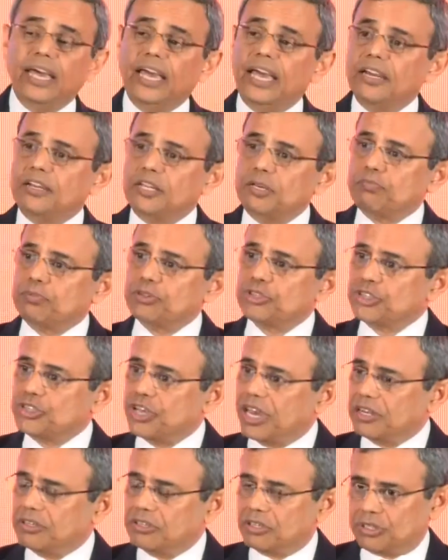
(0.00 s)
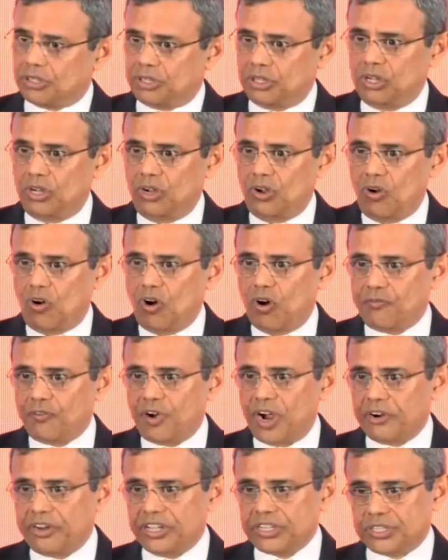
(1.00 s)
80%
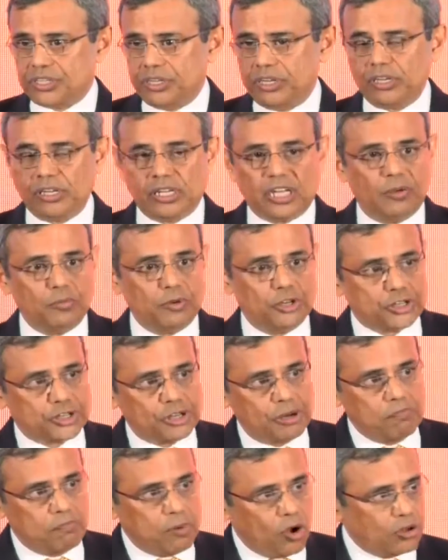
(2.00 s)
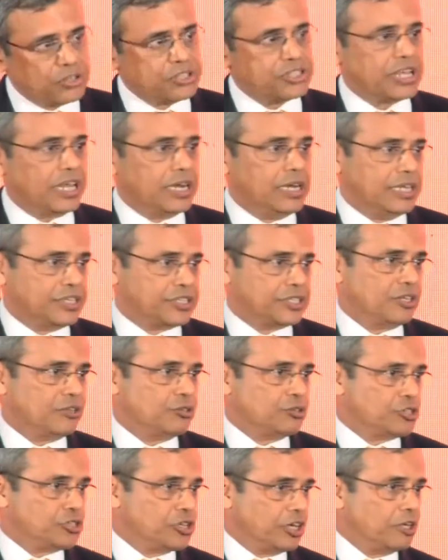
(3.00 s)
of our external commercial bonds are
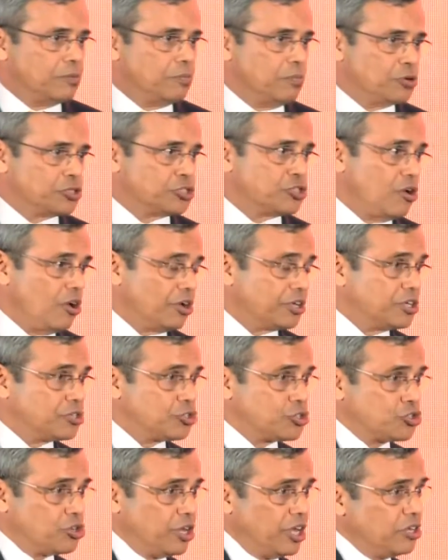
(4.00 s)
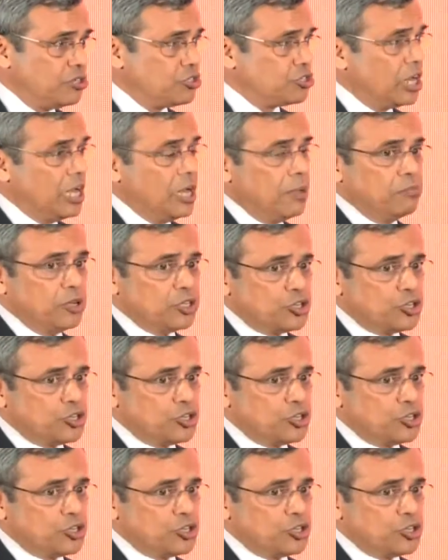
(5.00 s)
listed on Singapore Stock Exchange.